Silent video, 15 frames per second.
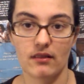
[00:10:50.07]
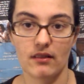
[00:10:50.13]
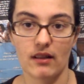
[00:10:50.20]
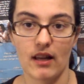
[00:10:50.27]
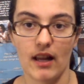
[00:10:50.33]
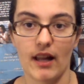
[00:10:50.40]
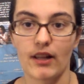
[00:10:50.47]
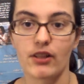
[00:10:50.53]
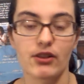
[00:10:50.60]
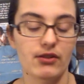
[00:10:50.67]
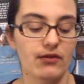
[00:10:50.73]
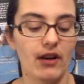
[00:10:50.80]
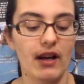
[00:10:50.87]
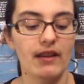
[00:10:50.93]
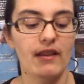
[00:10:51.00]
I just
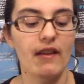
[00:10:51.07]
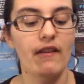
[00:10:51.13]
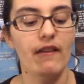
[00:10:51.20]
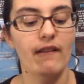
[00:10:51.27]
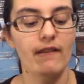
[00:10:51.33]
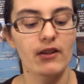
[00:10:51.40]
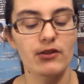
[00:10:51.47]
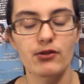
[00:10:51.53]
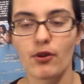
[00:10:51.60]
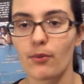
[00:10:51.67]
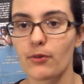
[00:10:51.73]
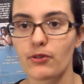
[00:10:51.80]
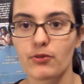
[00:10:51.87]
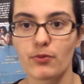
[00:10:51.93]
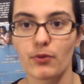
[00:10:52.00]
find that they're so much
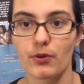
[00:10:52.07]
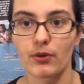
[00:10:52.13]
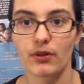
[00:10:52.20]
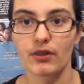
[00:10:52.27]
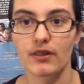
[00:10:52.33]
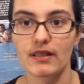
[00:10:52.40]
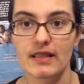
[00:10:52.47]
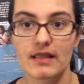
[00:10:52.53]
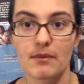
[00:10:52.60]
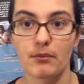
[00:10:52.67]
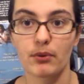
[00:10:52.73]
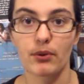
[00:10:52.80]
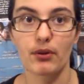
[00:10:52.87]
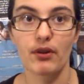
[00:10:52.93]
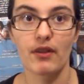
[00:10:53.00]
more
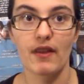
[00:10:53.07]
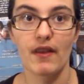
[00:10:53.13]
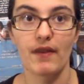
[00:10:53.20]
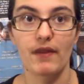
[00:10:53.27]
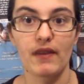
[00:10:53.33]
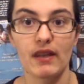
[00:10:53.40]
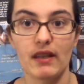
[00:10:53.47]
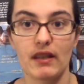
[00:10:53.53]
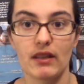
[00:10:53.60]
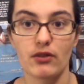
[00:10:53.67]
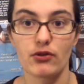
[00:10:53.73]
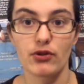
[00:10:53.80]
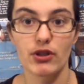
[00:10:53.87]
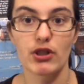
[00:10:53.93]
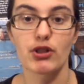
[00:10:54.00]
simple than the
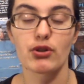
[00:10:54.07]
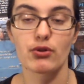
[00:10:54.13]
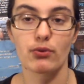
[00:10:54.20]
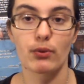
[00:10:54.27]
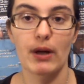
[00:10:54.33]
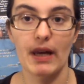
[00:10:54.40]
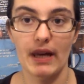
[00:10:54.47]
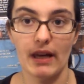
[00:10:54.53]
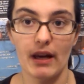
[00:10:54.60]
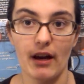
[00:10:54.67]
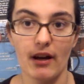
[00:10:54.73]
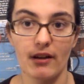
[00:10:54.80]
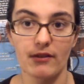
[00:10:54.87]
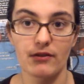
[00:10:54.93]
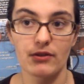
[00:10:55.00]
traditional way
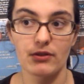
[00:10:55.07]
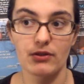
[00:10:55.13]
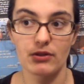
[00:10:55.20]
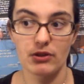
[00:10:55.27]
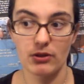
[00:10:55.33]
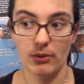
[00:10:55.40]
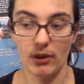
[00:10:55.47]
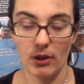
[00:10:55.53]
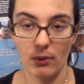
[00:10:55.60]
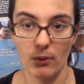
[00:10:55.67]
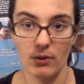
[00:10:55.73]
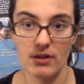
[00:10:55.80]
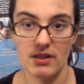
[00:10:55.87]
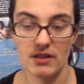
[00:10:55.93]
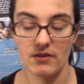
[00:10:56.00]
of doing a
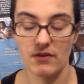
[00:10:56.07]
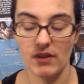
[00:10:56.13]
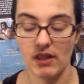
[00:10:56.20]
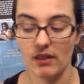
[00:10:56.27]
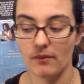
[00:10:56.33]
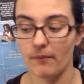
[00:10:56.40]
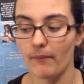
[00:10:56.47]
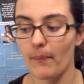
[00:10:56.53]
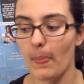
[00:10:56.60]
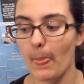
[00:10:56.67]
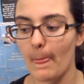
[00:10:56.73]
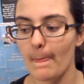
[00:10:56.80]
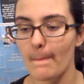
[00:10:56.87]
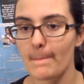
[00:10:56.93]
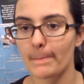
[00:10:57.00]
horse's feet.
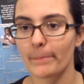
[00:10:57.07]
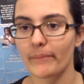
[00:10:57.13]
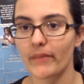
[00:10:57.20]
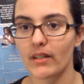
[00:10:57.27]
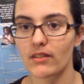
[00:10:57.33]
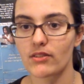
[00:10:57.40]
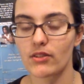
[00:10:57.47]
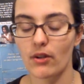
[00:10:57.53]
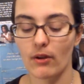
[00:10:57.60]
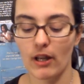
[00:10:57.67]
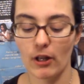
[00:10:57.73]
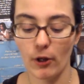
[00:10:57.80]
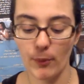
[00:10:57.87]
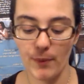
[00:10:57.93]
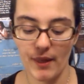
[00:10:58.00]
So I
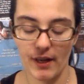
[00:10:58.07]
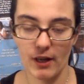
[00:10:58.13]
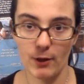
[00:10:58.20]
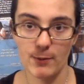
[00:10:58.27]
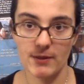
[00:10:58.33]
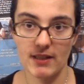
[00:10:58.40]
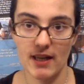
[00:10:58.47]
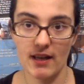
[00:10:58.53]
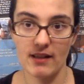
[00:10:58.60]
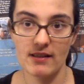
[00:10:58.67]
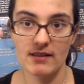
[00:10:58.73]
hope that helps, guys.